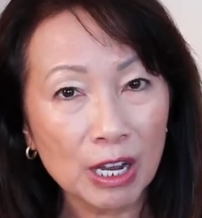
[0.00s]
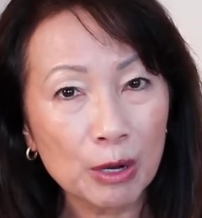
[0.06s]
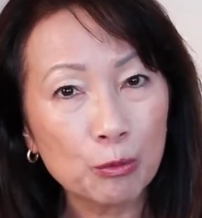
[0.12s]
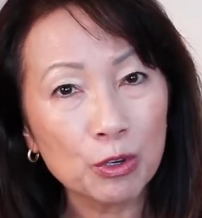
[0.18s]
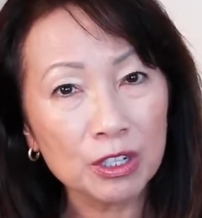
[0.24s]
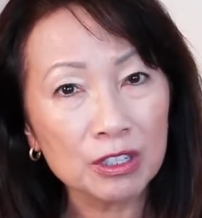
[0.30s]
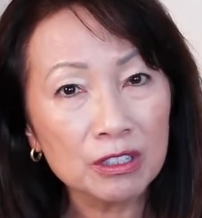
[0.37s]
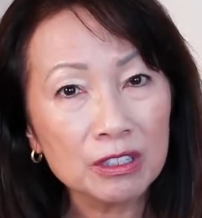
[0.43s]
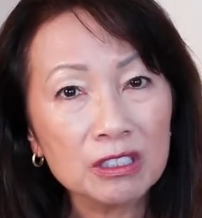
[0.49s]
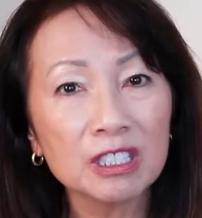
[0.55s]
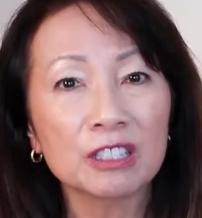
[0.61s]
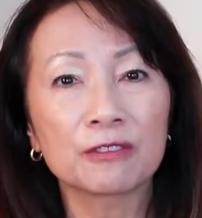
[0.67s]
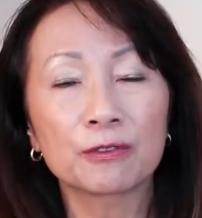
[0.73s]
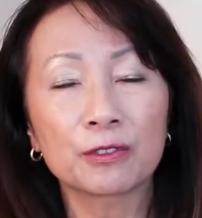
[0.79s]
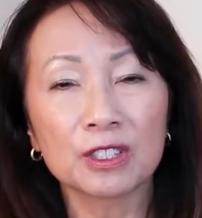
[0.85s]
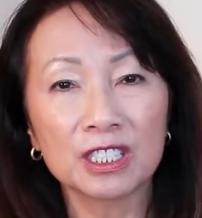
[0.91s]
And we're
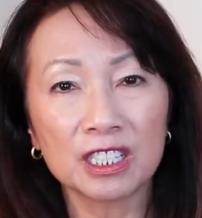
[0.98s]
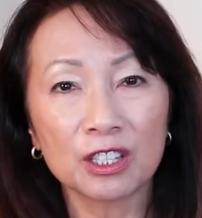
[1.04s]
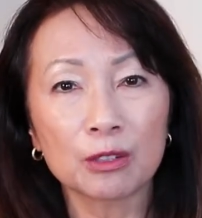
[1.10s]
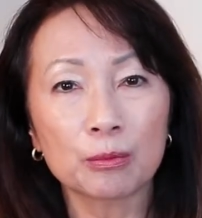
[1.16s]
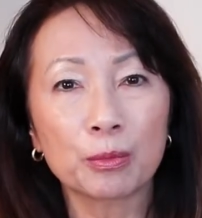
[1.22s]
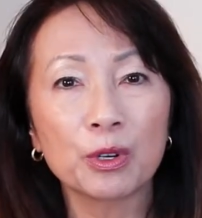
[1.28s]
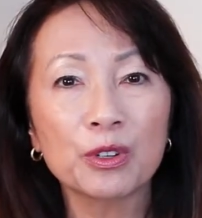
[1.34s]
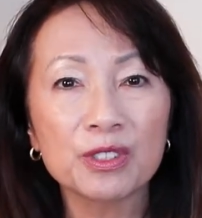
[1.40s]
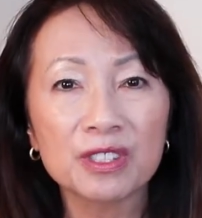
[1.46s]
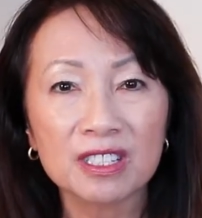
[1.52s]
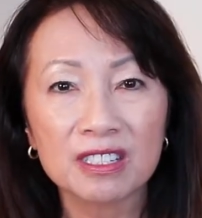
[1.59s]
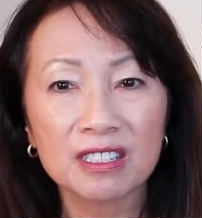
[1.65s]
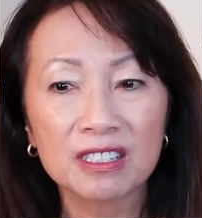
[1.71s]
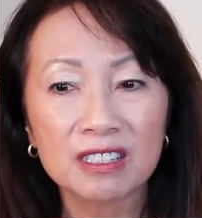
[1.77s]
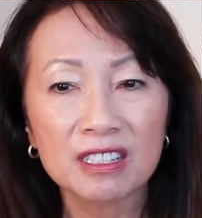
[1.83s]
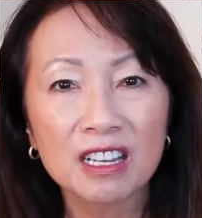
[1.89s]
looking for the other person
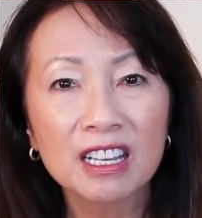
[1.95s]
to